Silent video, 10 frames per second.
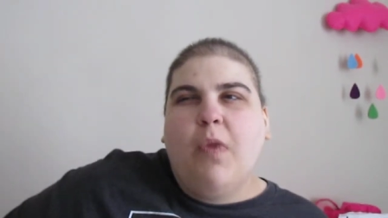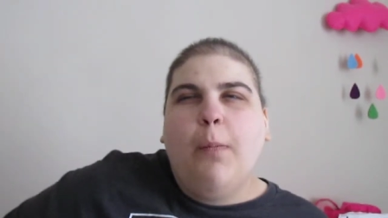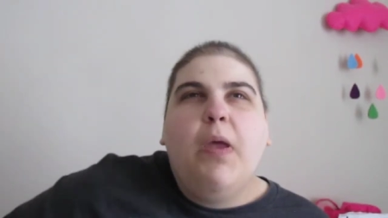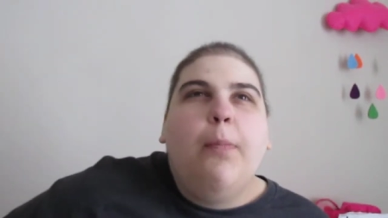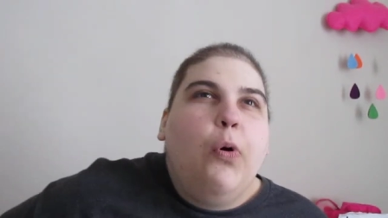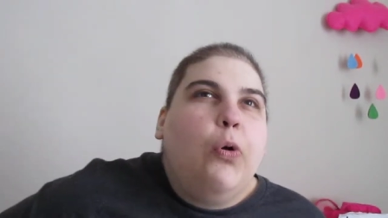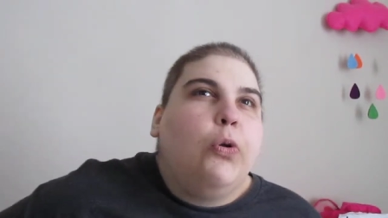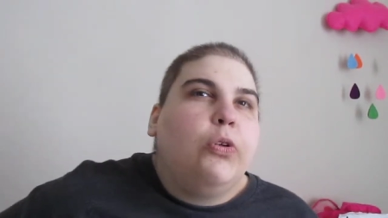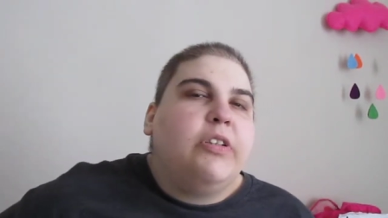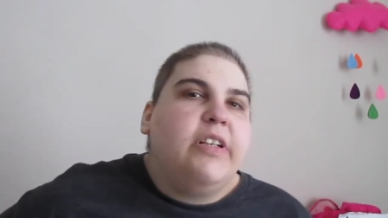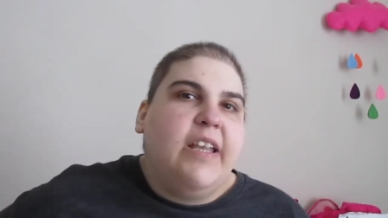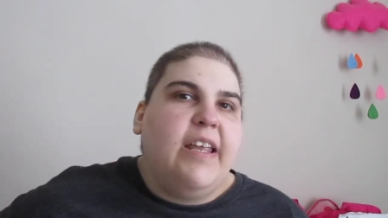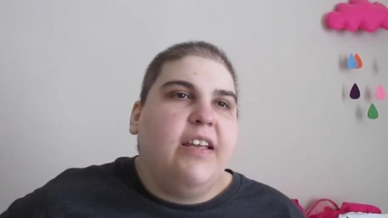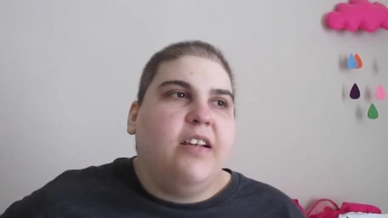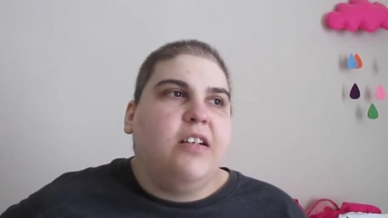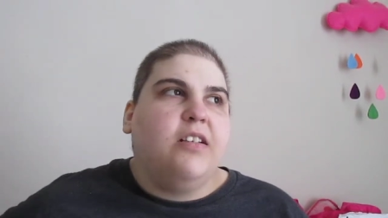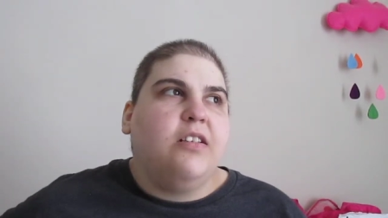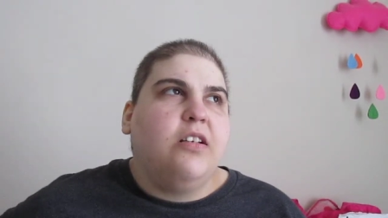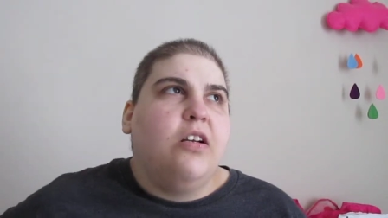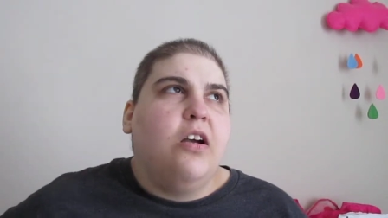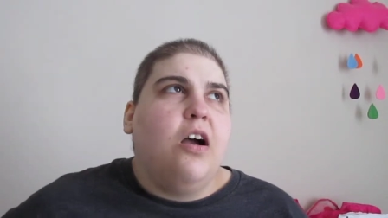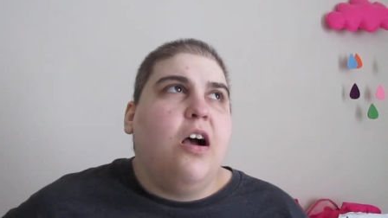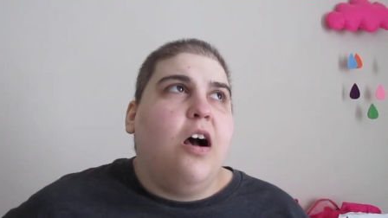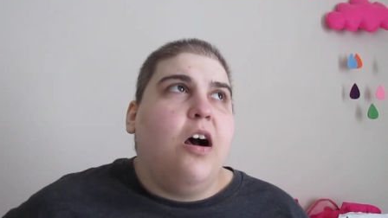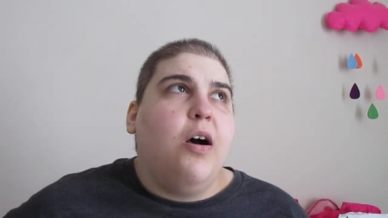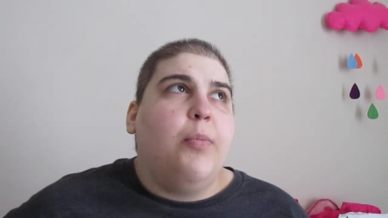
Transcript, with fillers: people knit uh,